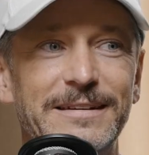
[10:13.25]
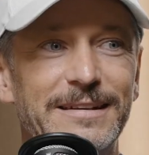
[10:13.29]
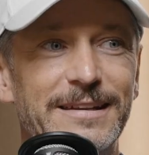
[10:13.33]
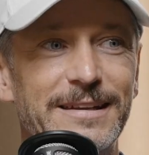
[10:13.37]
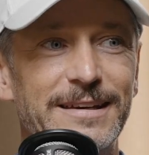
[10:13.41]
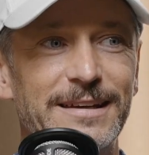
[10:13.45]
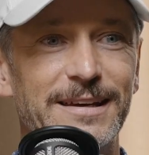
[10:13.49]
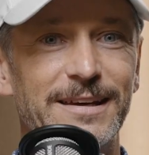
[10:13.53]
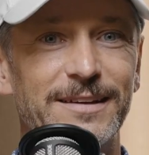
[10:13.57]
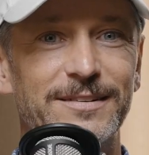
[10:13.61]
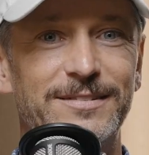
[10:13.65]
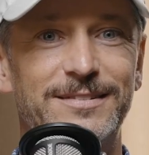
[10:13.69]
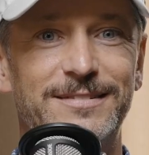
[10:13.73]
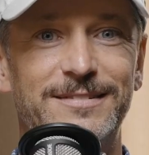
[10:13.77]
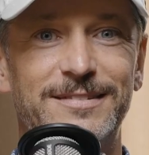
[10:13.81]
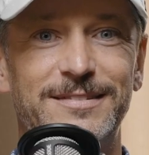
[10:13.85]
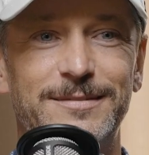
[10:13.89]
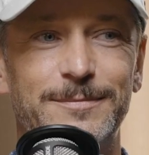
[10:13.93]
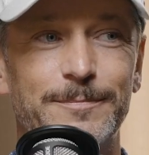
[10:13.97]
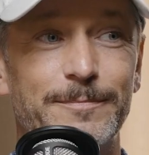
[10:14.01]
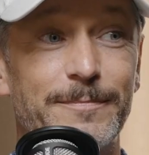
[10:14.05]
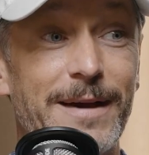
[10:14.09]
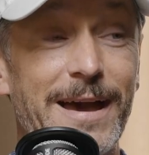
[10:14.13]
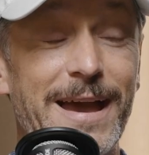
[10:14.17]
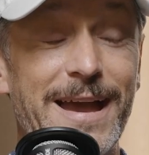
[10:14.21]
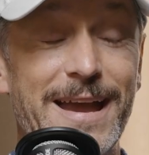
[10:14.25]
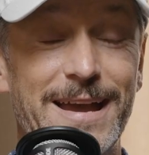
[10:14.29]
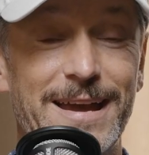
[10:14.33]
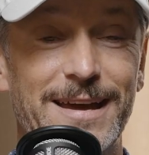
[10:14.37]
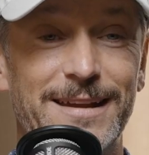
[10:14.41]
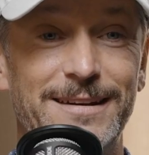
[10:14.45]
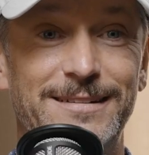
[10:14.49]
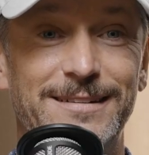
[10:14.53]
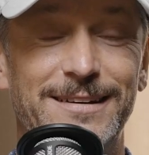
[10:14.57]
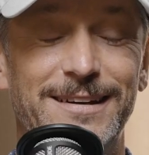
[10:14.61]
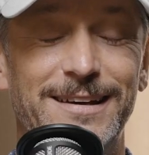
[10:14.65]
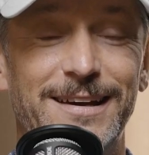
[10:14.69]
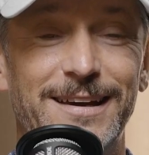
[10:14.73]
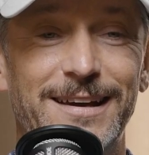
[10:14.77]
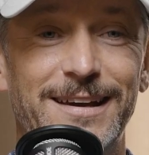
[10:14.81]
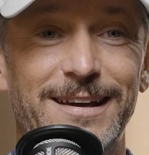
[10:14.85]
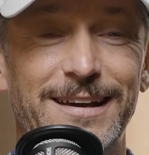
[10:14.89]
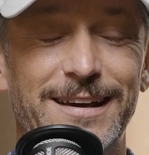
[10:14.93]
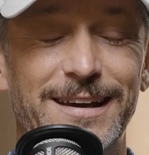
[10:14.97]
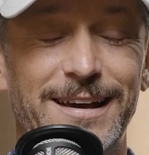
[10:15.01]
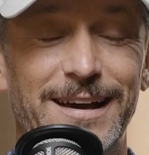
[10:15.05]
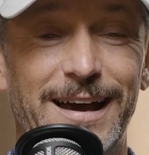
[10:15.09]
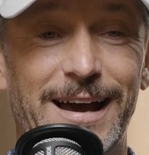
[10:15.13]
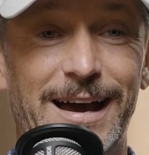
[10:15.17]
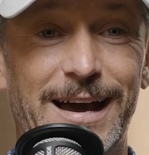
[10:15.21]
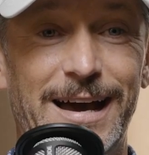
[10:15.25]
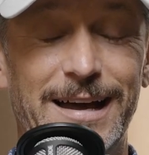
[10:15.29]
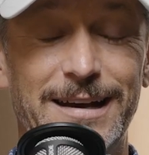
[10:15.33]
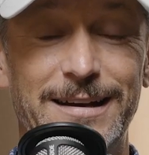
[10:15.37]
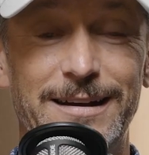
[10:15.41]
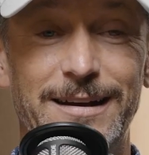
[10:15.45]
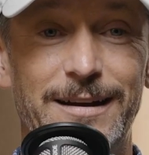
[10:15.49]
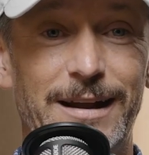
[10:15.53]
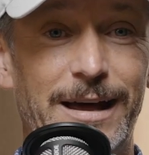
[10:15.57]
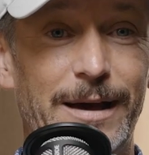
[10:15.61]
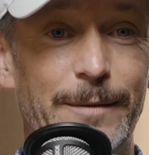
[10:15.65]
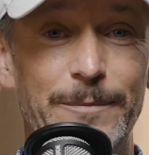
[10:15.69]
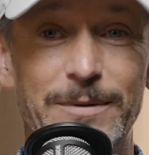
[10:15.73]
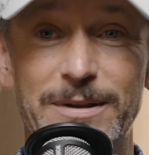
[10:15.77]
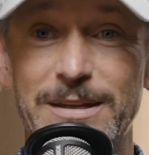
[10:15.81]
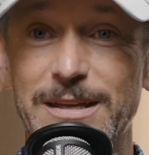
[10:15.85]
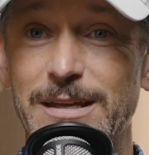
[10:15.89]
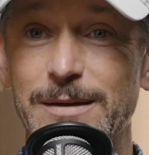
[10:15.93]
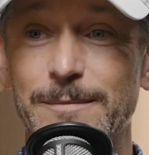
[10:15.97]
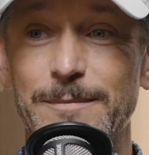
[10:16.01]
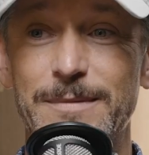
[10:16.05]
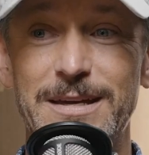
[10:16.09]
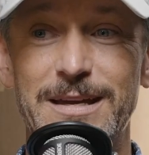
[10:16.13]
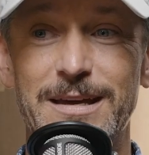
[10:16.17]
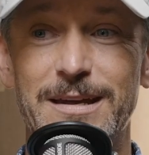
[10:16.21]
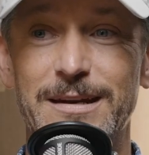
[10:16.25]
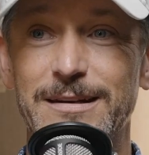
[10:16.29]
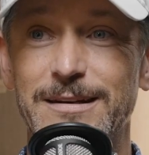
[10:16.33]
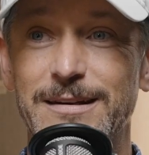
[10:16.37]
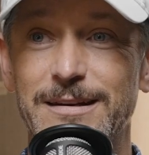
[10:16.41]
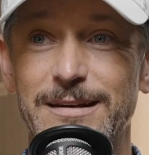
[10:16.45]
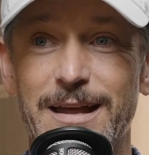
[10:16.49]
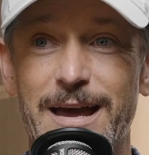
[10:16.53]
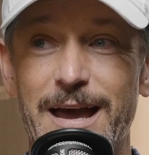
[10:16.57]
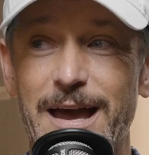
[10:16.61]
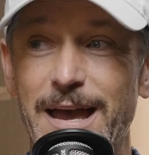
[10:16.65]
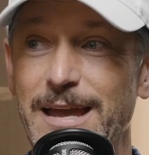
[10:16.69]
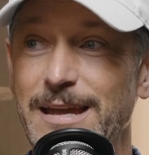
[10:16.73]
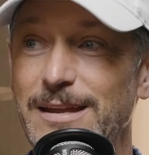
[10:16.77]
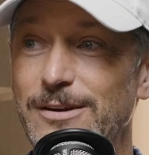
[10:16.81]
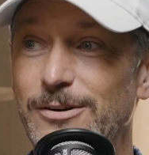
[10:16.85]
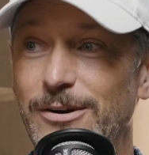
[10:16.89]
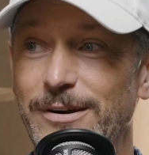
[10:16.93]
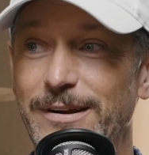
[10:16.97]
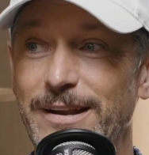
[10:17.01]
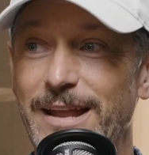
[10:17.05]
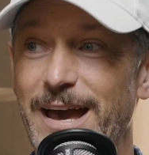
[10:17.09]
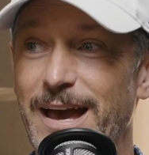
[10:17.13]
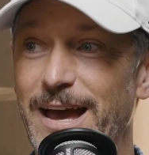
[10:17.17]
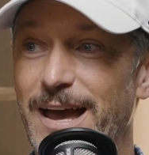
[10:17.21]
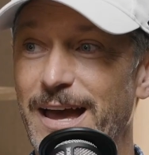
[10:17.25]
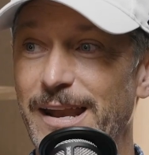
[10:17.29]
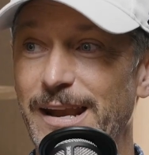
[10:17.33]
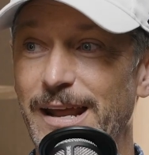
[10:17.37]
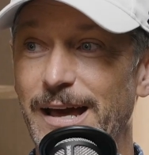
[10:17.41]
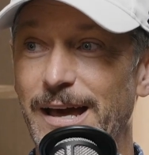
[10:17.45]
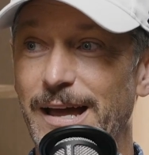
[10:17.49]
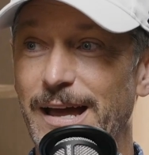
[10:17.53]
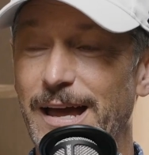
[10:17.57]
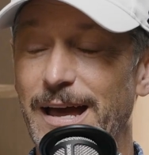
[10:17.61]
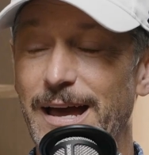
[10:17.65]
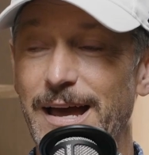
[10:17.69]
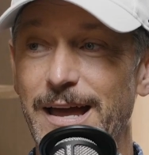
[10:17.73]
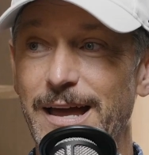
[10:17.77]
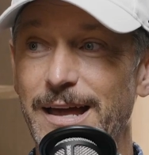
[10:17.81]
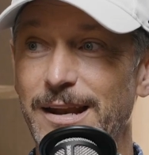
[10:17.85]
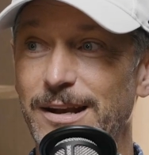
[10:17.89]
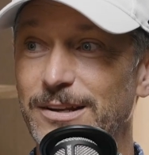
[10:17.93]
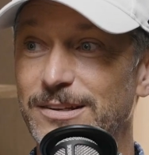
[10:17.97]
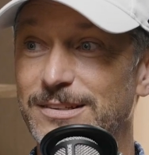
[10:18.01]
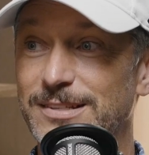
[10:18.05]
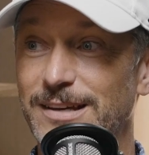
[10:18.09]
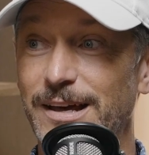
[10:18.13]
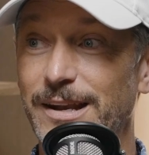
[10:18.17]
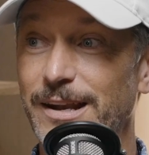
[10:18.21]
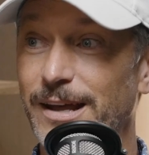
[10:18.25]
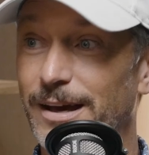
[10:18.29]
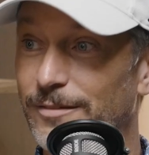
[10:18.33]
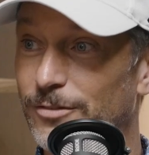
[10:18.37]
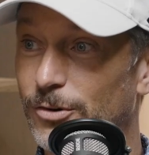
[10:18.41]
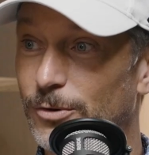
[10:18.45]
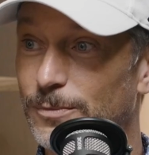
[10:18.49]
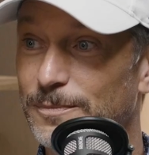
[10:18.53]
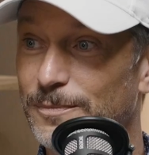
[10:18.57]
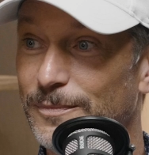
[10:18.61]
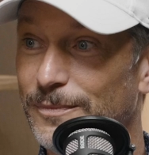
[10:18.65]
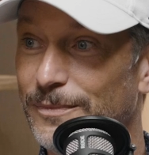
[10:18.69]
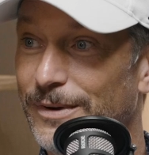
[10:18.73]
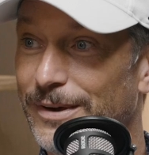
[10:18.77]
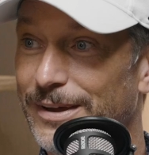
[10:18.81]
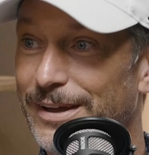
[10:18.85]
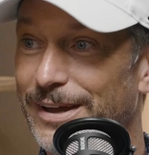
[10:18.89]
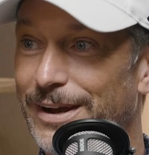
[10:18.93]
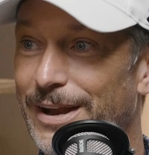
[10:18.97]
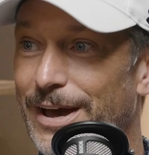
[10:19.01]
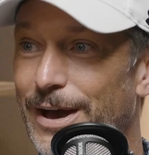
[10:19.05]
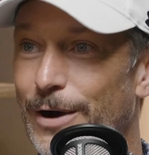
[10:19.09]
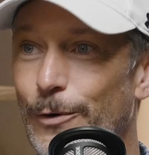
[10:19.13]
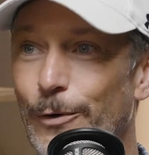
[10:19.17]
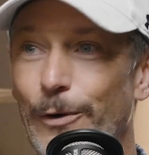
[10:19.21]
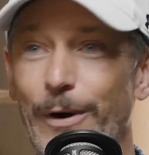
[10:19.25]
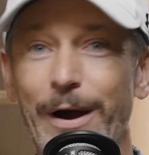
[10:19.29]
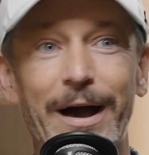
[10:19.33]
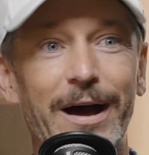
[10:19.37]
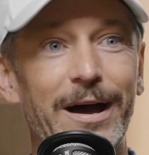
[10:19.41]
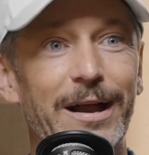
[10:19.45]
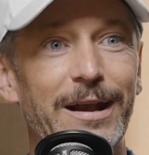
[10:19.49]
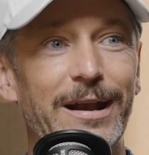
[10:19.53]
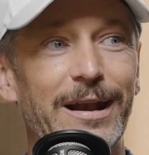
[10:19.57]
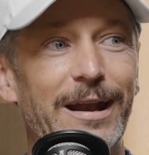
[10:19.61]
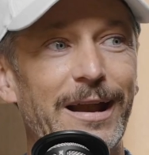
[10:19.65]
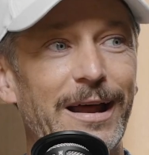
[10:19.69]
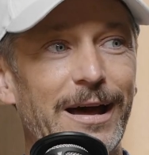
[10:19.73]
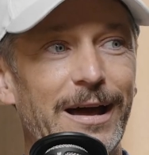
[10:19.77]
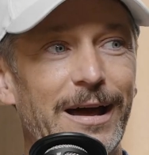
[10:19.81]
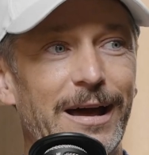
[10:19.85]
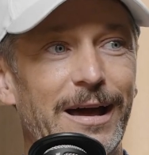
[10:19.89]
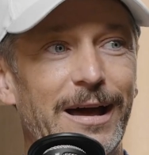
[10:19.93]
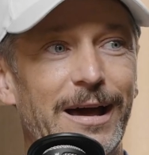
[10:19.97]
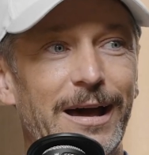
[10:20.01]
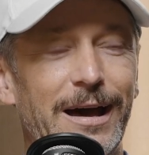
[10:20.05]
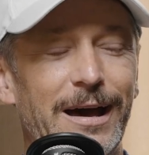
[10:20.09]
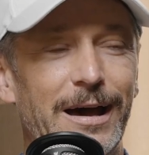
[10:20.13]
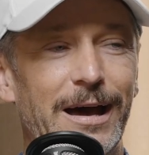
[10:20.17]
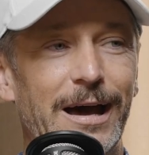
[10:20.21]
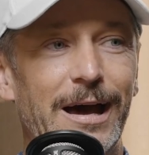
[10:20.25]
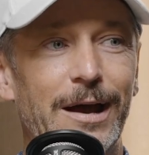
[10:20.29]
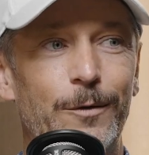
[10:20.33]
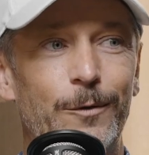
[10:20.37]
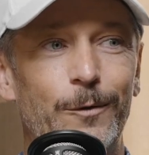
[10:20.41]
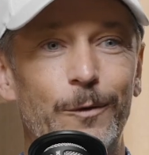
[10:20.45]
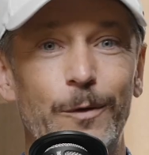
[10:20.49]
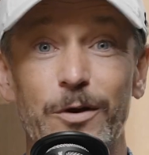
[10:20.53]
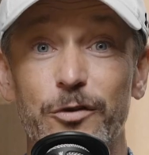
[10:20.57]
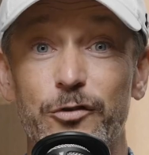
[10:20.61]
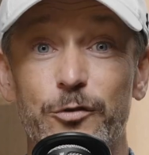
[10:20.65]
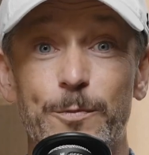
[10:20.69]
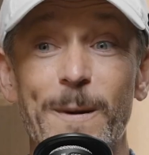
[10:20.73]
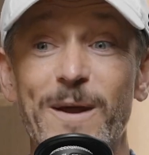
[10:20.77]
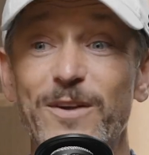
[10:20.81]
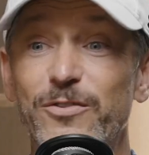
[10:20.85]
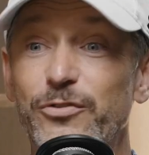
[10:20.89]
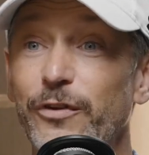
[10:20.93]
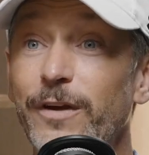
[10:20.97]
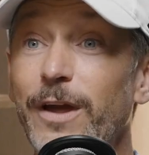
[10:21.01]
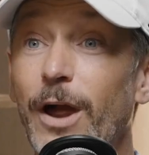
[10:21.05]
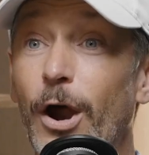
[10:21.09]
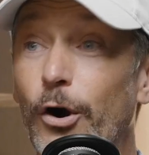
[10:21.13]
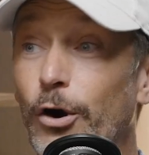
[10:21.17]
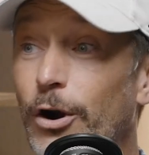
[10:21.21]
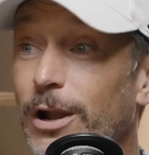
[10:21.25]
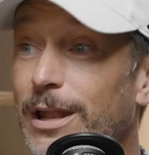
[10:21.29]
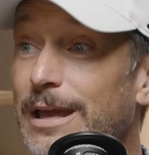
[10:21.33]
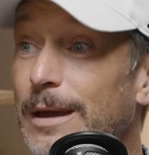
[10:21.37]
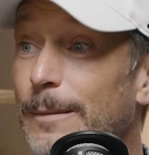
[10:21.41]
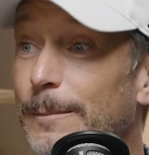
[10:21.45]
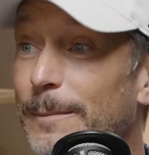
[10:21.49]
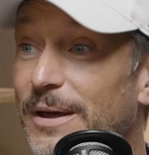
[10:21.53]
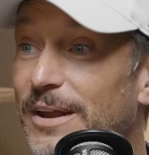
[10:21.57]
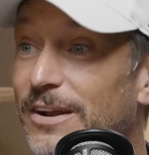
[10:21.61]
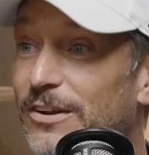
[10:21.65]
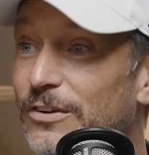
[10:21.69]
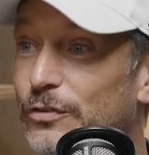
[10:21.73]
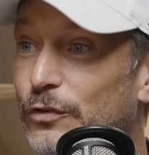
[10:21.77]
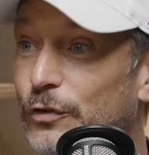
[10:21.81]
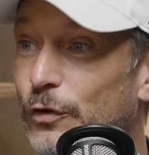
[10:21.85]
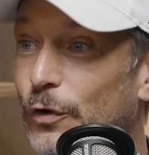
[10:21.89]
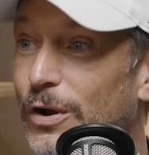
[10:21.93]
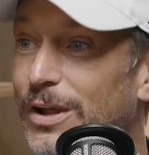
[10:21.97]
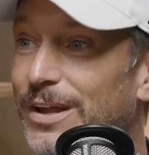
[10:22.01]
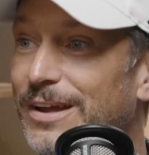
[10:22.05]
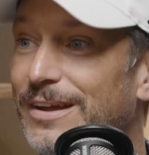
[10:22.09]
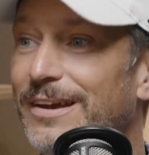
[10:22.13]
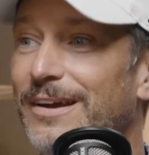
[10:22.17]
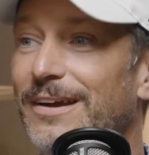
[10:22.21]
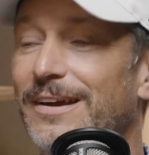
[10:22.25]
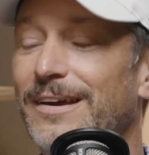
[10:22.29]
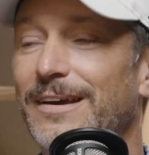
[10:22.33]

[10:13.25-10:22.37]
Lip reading: disks, man. I mean, give me an 8 or a 9. I had a ton of them. You know, I especially early in ministry.